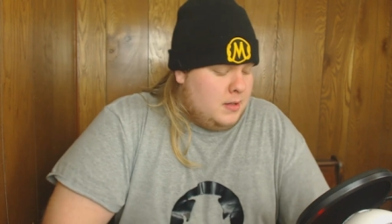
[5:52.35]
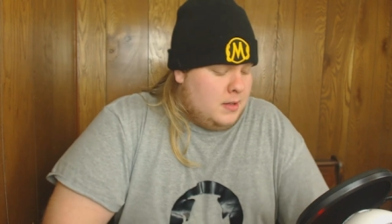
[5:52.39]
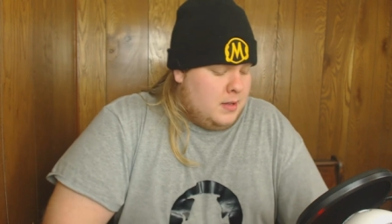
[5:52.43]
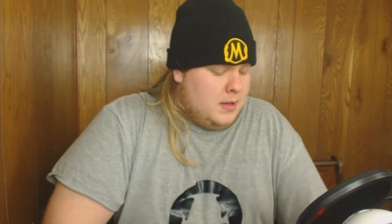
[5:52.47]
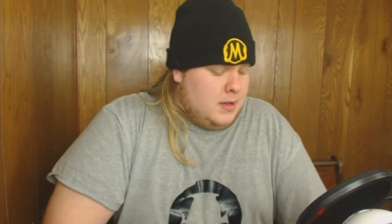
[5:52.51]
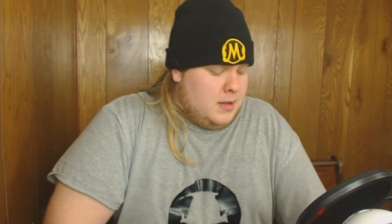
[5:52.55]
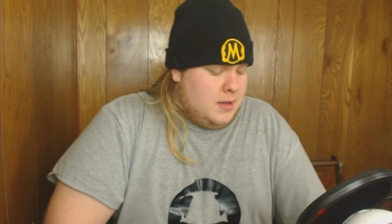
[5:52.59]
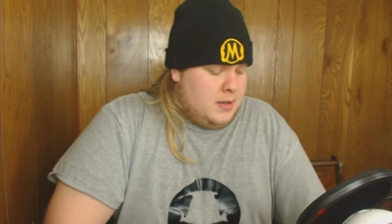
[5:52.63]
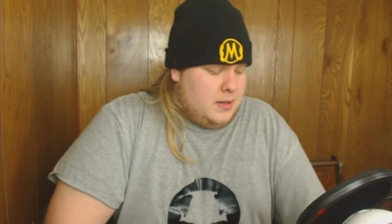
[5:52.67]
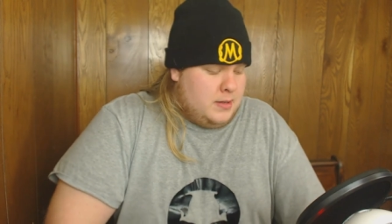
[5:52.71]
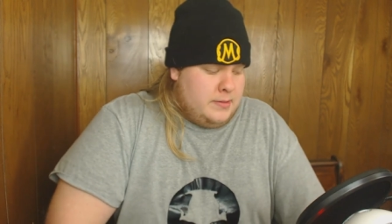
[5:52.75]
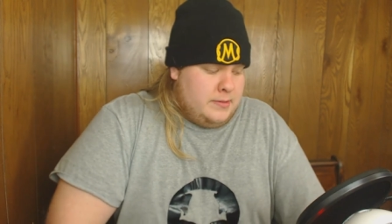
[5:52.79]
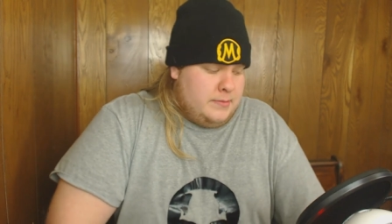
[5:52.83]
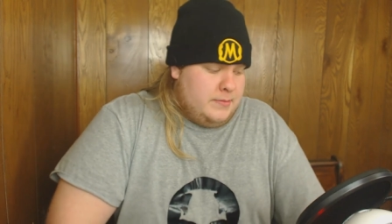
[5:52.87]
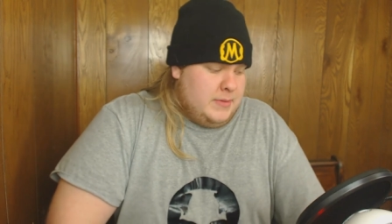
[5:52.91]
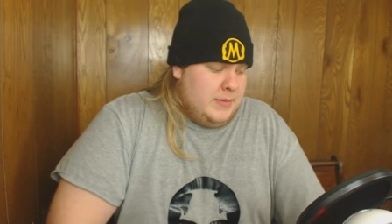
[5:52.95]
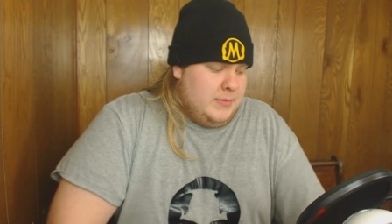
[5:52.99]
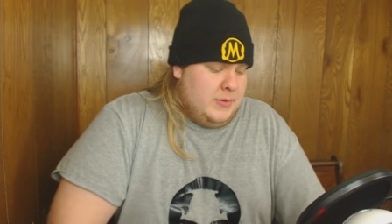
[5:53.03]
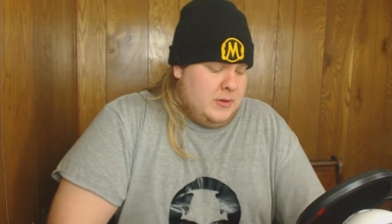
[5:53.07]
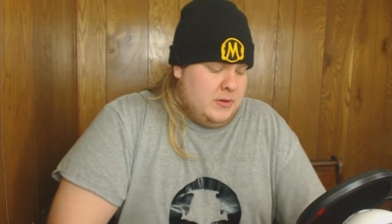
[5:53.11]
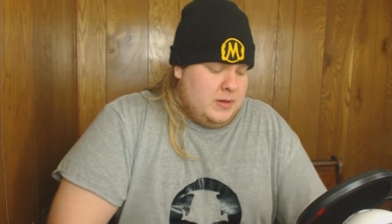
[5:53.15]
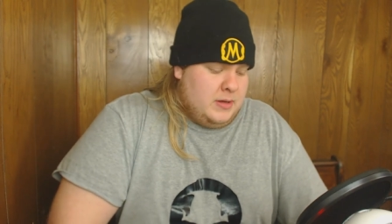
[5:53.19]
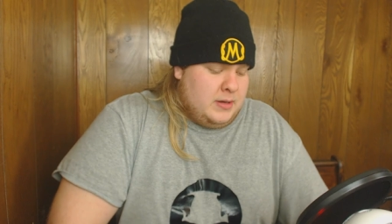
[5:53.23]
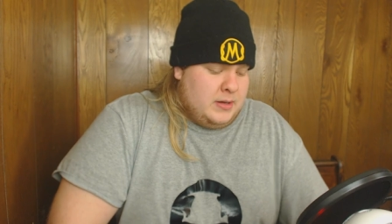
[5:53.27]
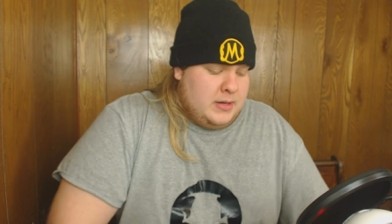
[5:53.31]

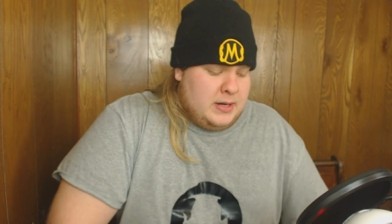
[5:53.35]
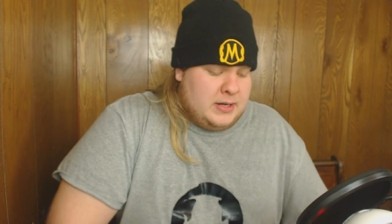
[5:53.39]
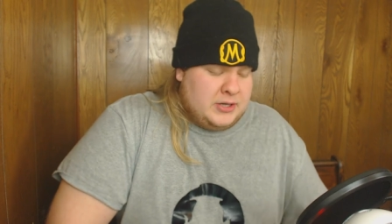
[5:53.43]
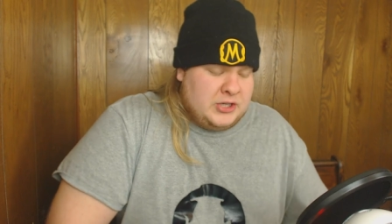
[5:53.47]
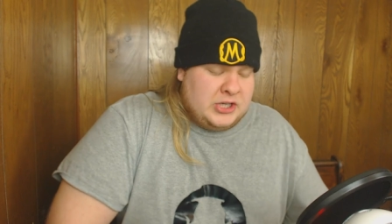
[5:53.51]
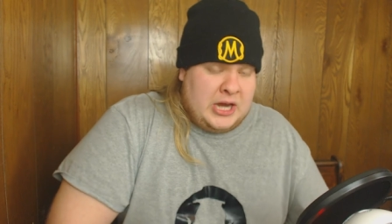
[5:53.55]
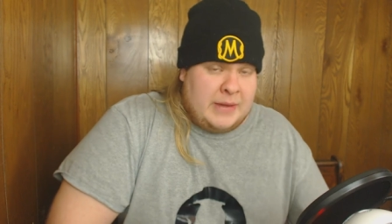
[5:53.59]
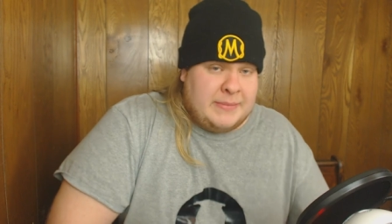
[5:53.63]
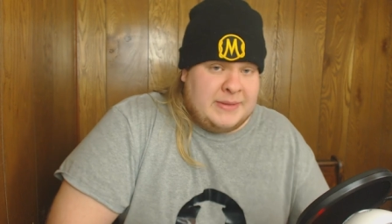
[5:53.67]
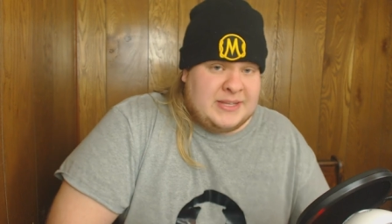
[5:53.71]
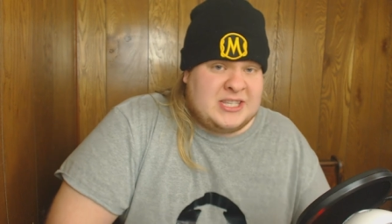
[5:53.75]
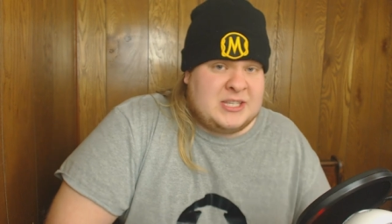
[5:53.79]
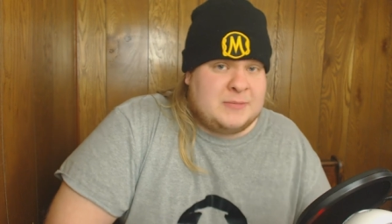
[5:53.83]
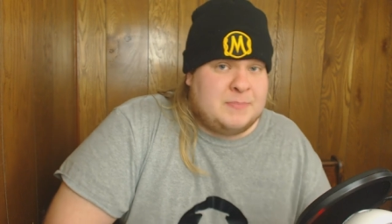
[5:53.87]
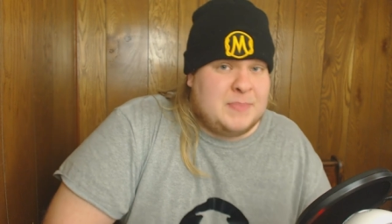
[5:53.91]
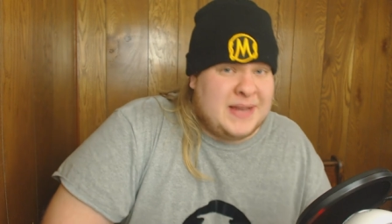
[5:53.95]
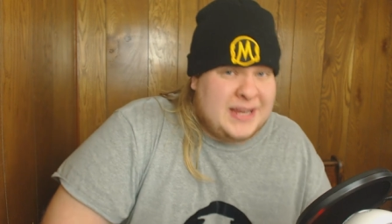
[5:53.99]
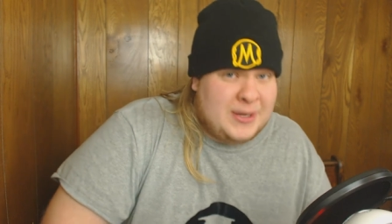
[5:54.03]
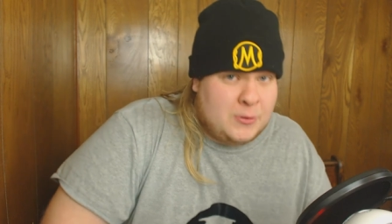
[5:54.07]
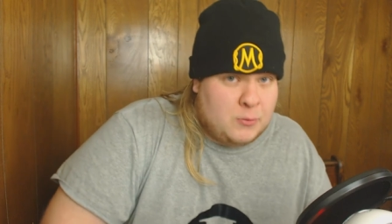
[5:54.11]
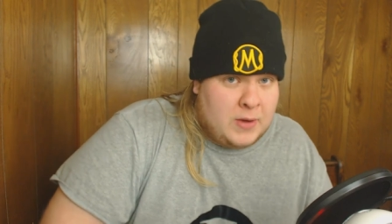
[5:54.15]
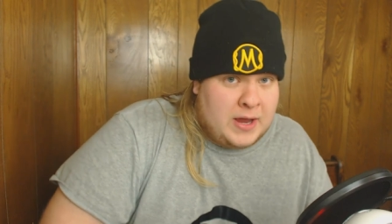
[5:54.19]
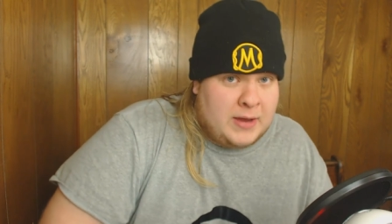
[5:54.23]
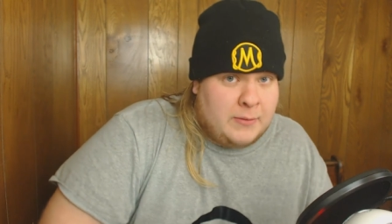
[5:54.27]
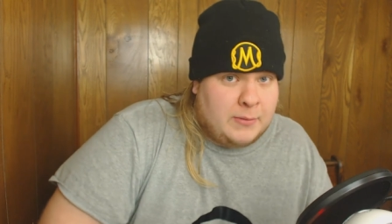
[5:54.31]
Maybe you can get a job at
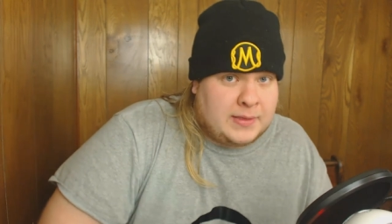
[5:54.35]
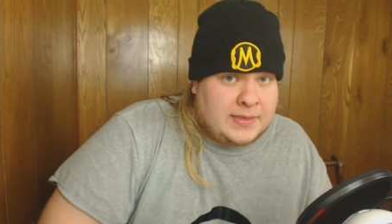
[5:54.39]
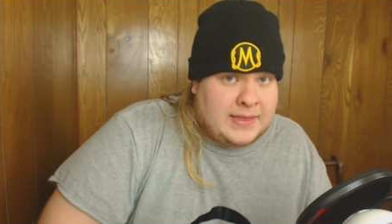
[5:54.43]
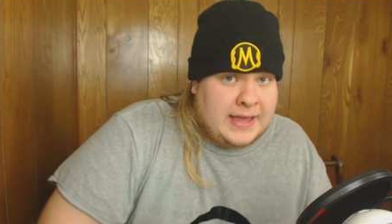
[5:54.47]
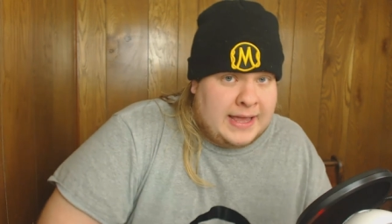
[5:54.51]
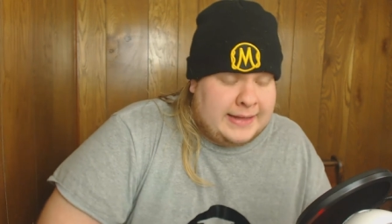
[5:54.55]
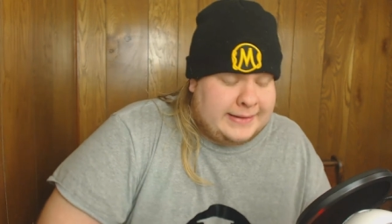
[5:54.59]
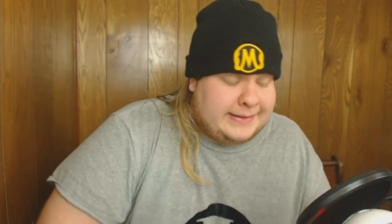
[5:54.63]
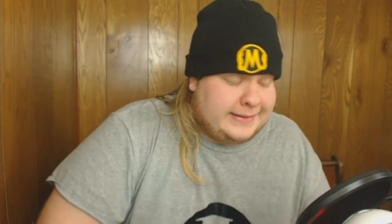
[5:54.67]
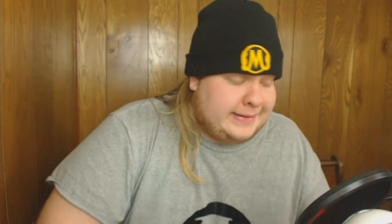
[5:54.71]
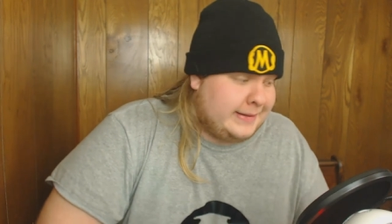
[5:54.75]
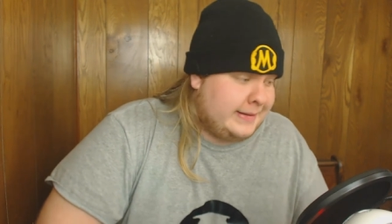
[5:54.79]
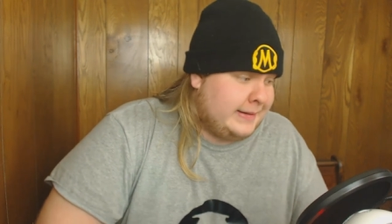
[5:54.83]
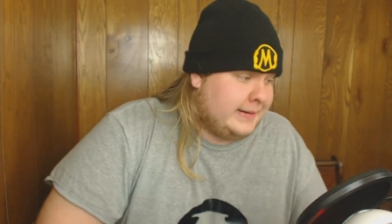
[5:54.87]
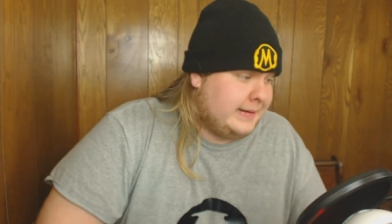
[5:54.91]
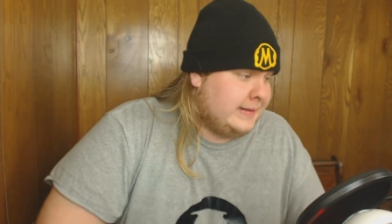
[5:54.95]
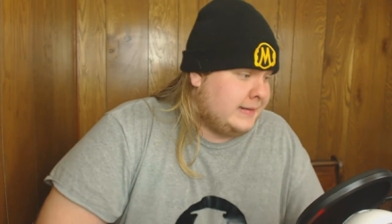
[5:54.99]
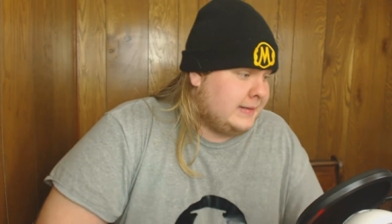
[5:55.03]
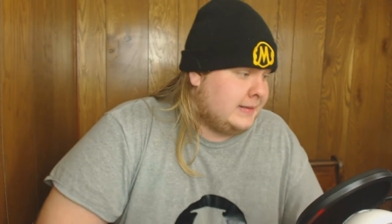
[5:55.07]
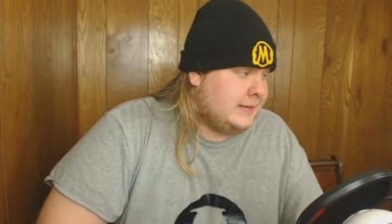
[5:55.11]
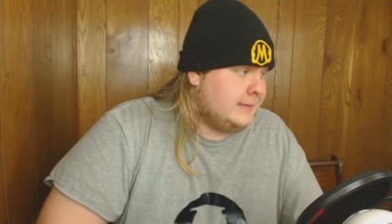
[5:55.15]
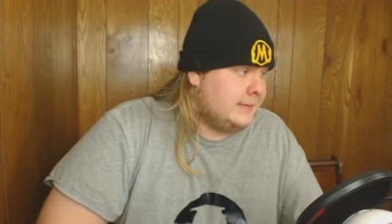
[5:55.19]
Speedway with that.